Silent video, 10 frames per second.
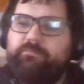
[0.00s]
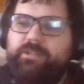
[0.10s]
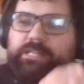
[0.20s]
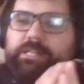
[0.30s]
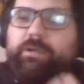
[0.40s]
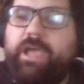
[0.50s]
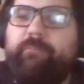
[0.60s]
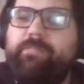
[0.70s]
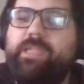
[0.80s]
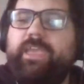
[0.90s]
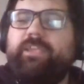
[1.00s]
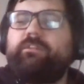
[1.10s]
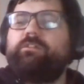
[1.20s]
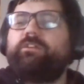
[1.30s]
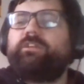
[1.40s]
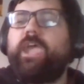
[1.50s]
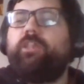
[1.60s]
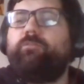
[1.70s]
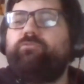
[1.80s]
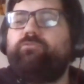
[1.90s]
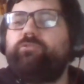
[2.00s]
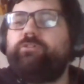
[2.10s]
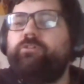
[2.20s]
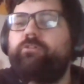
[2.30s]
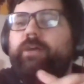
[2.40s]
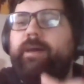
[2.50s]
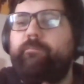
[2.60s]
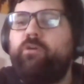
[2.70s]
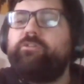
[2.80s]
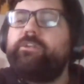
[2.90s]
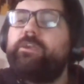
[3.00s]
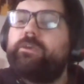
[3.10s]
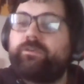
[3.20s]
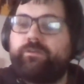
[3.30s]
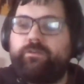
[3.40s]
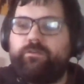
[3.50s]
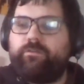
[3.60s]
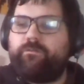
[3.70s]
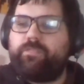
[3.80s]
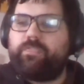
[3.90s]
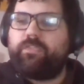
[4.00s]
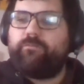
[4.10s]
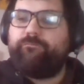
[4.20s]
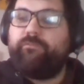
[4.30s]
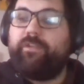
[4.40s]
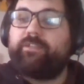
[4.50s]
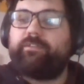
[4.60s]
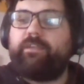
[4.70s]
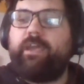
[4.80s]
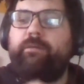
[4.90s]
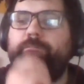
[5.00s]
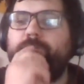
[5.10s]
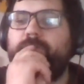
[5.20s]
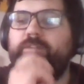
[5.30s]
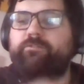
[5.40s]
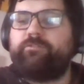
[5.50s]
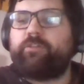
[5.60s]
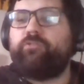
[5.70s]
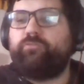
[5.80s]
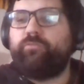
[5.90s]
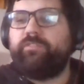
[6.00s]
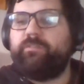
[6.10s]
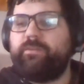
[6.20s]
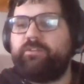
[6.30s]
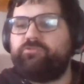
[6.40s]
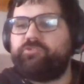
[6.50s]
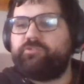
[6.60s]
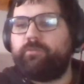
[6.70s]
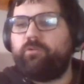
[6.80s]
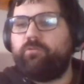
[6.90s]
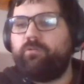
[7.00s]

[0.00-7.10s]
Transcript: And Caleb, sort of, who do you think is going to win the Manager's Bowl?